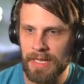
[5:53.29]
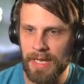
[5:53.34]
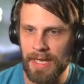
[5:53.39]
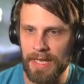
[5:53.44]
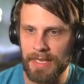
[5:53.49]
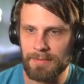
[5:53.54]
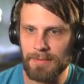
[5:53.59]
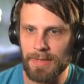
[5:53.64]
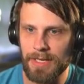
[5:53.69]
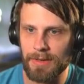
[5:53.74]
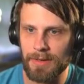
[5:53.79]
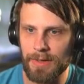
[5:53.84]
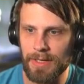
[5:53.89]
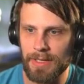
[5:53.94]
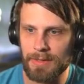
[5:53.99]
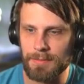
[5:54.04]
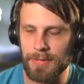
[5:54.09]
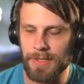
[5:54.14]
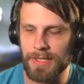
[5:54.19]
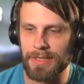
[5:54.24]
I am going to go
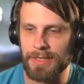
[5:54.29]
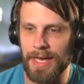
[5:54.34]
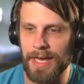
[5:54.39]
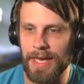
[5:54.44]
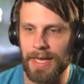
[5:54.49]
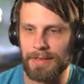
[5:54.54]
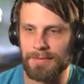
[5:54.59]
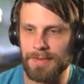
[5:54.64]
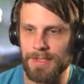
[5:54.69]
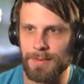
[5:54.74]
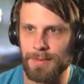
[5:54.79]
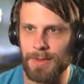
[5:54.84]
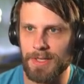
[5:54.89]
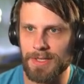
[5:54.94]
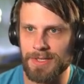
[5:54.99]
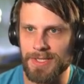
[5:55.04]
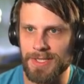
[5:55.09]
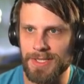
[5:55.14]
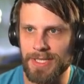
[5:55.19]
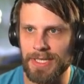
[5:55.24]
ahead and play the Hive as well,
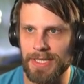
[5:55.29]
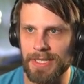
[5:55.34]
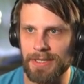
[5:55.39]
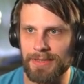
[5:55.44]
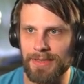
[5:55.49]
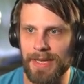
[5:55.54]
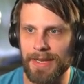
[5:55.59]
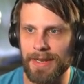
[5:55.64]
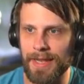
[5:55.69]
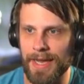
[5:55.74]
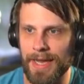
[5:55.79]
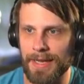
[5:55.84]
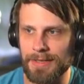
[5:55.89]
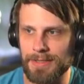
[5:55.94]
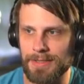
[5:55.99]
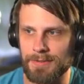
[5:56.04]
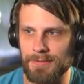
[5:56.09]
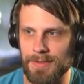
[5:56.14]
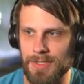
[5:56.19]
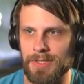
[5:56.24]
just to get that
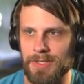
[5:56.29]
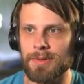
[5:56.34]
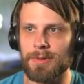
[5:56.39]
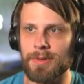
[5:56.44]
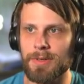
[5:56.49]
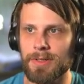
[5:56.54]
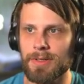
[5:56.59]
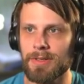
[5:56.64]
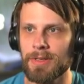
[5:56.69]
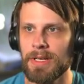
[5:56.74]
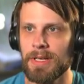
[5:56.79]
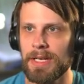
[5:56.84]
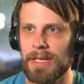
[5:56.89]
active sooner